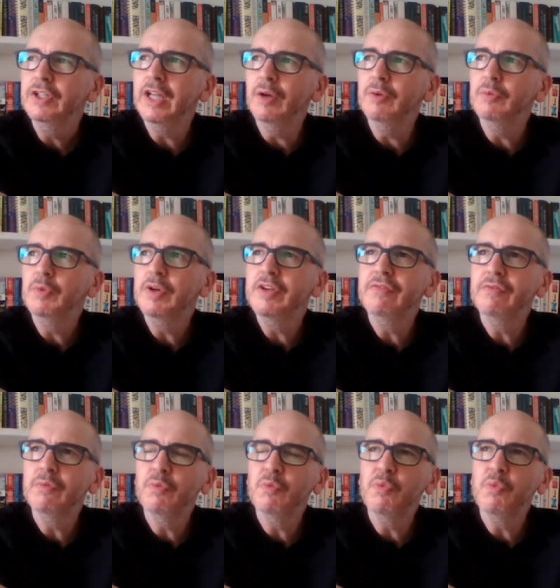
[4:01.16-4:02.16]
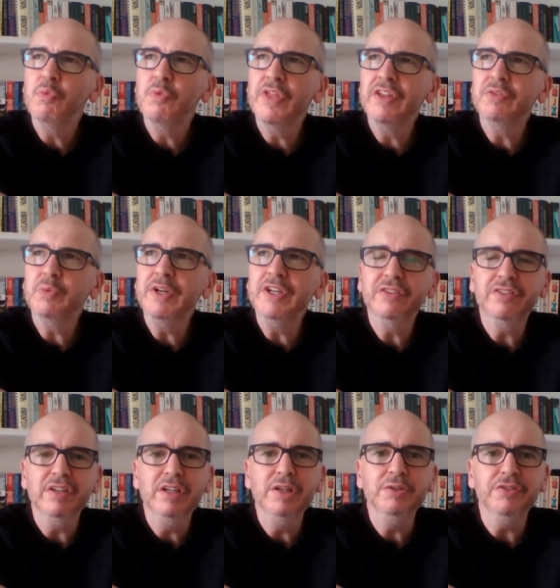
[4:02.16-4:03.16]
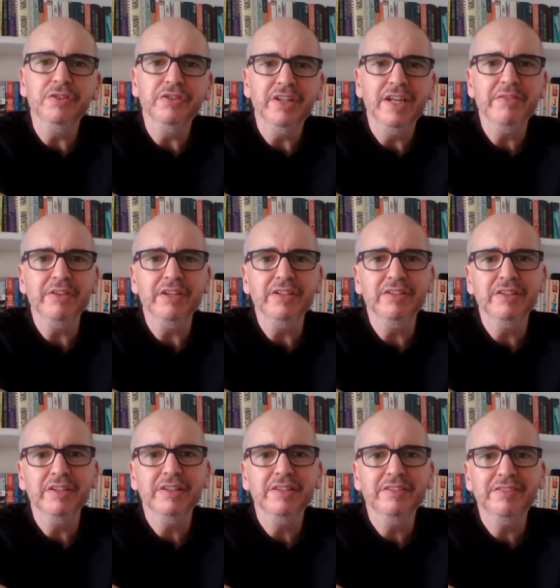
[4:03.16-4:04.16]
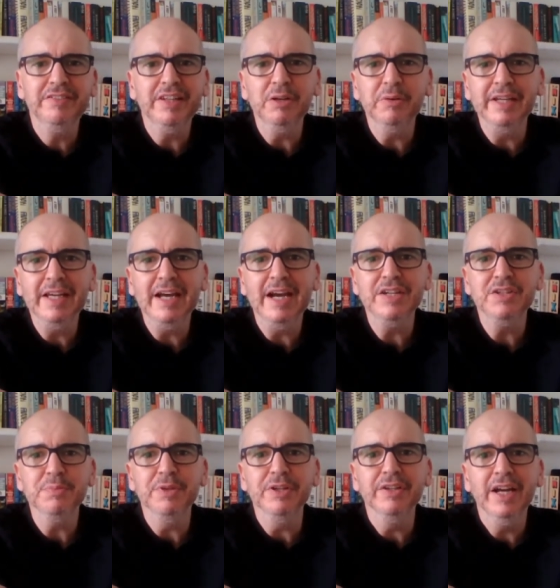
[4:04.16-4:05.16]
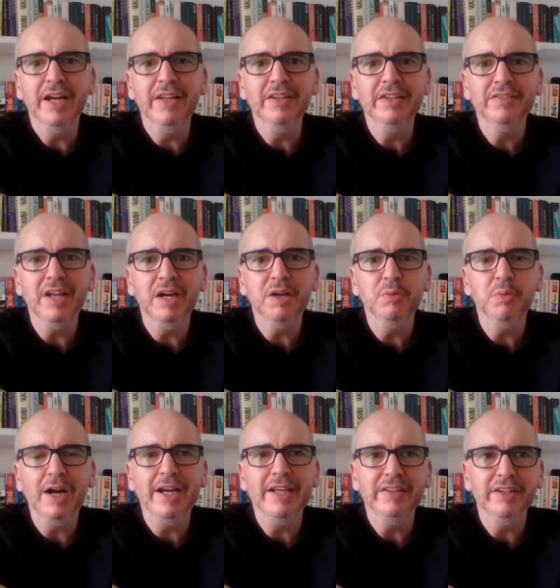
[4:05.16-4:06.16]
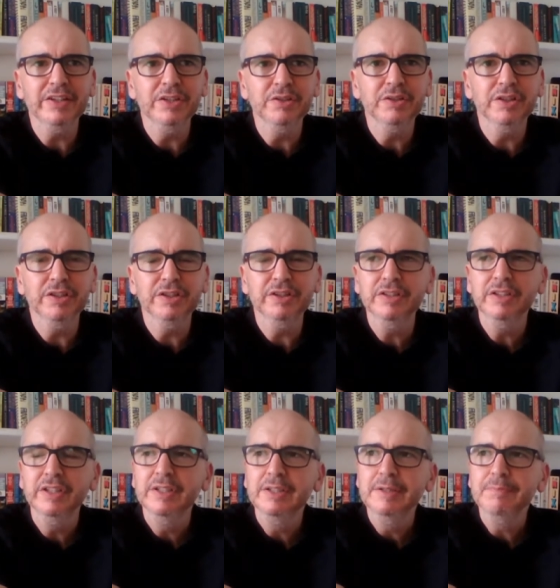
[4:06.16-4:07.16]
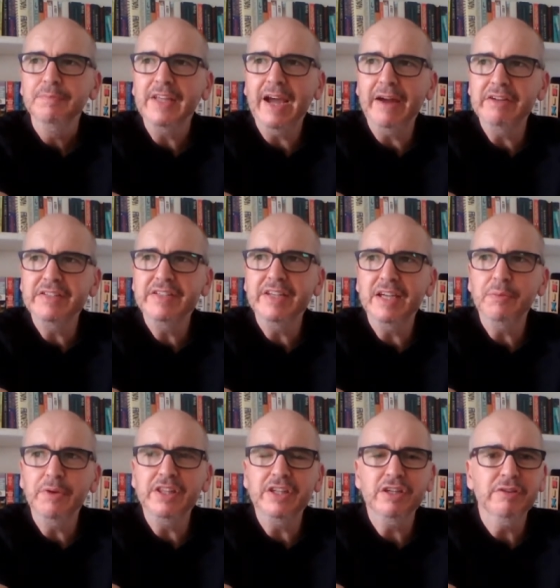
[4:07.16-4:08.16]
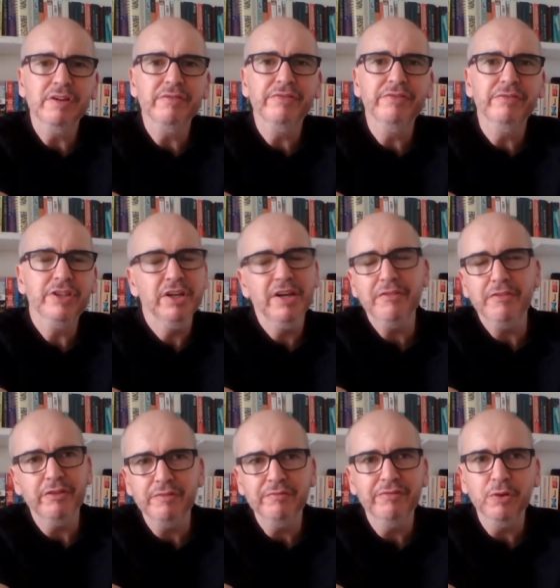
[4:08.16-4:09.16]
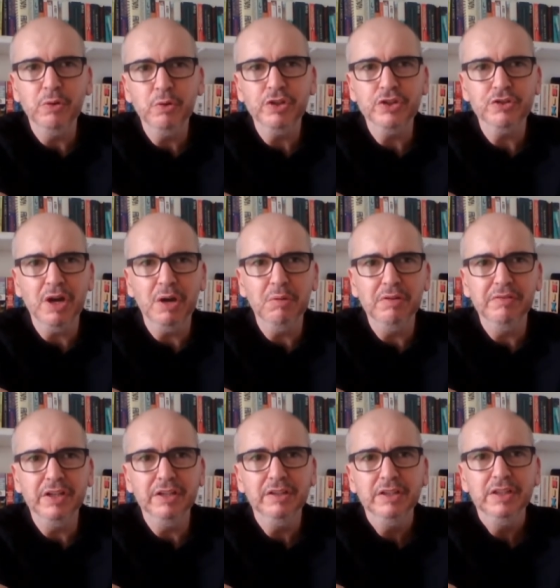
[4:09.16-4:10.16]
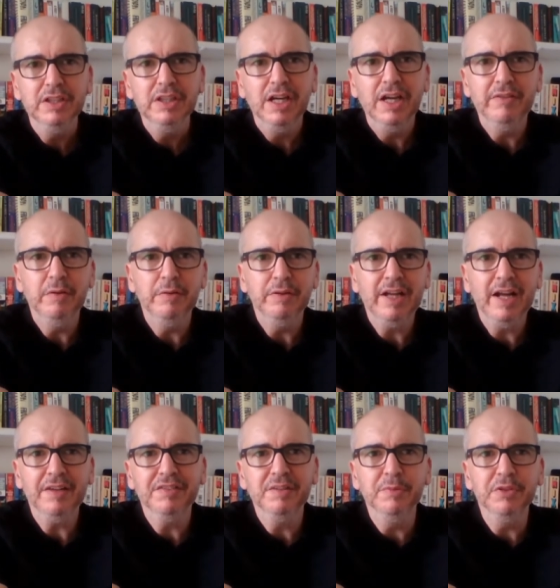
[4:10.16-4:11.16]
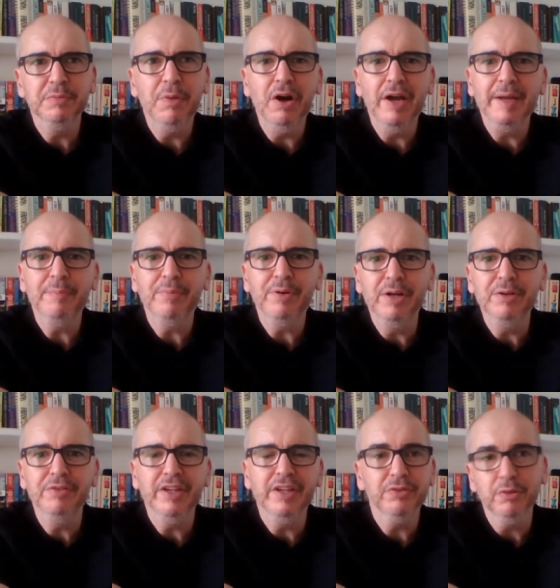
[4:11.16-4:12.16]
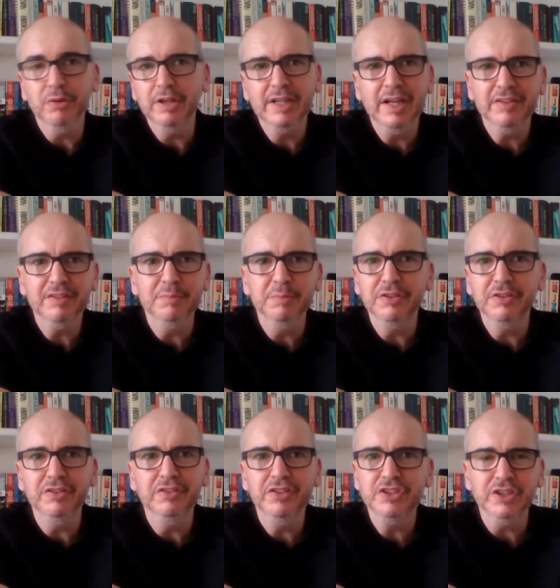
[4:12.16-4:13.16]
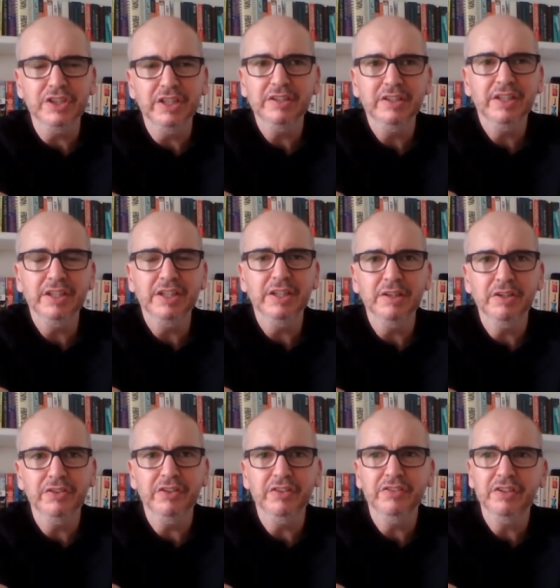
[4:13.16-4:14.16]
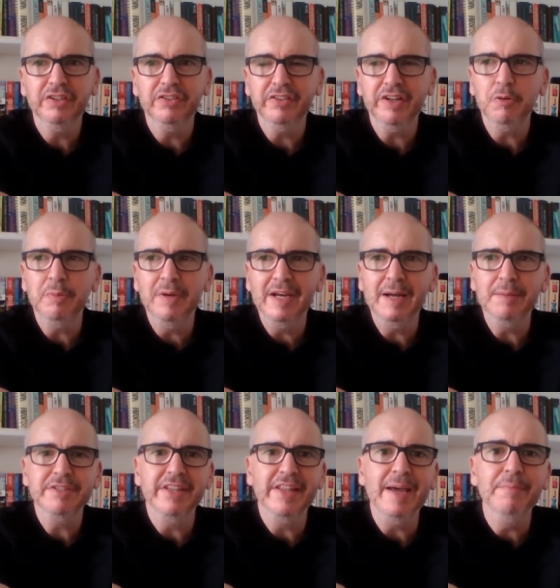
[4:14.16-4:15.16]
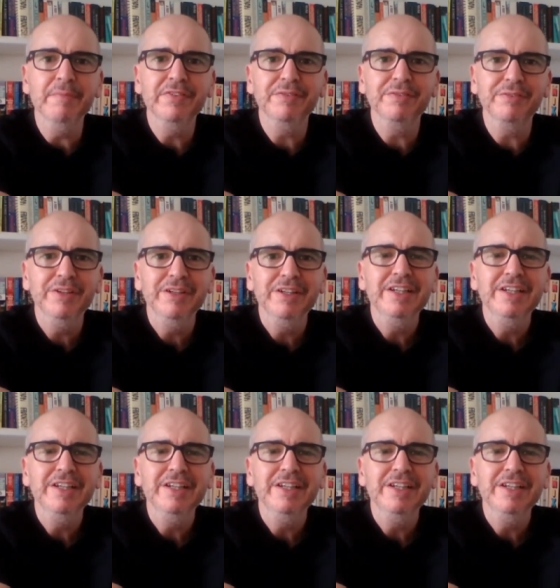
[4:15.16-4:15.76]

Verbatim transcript: you know, we there's winners and losers in every single engagement, and there's no way that you can guarantee whether you're in. You're never in full control of a of a customer's buying process or a customer's decision, because it's because it's ultimately up to them. It's,